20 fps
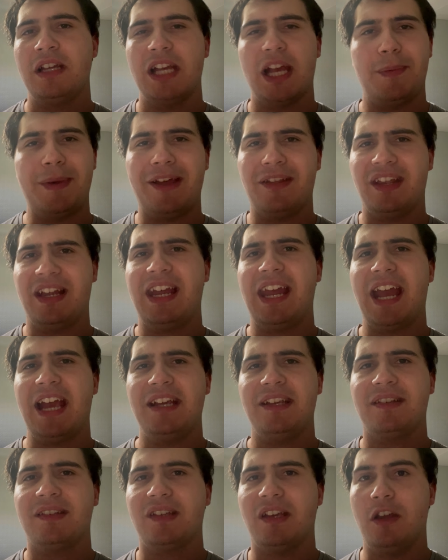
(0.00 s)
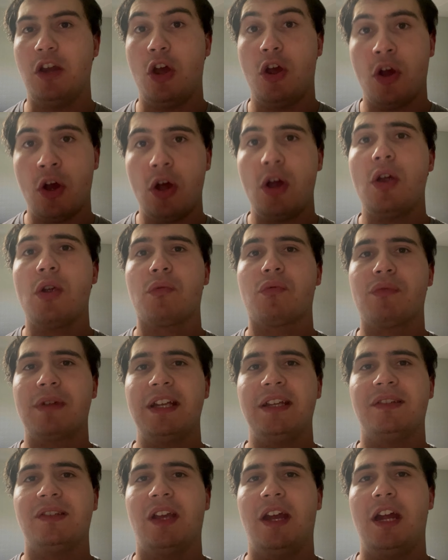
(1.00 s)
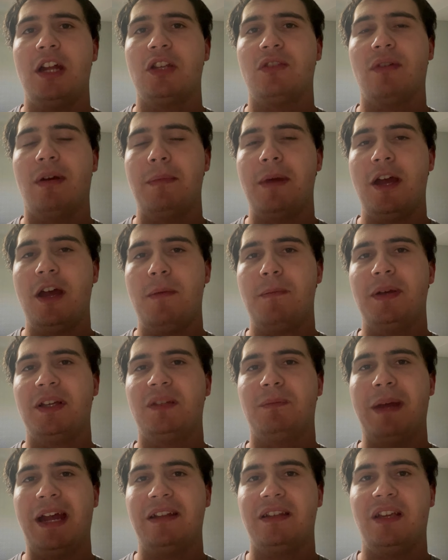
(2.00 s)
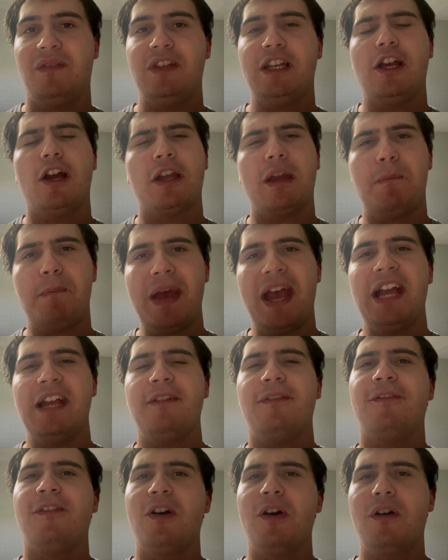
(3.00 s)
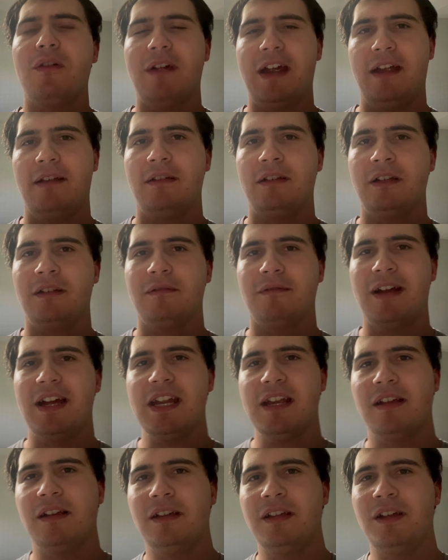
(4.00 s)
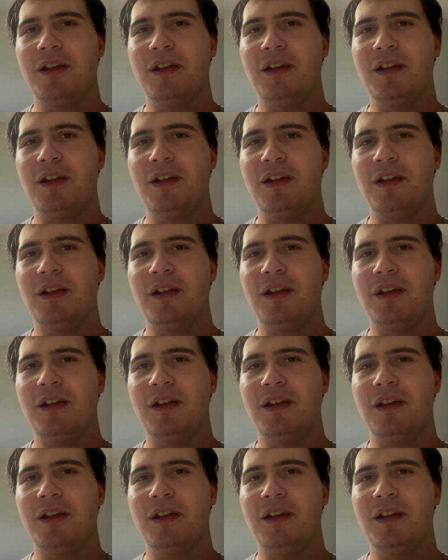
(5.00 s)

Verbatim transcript: about the case and her research from her perspective, you've got to pay for it, right?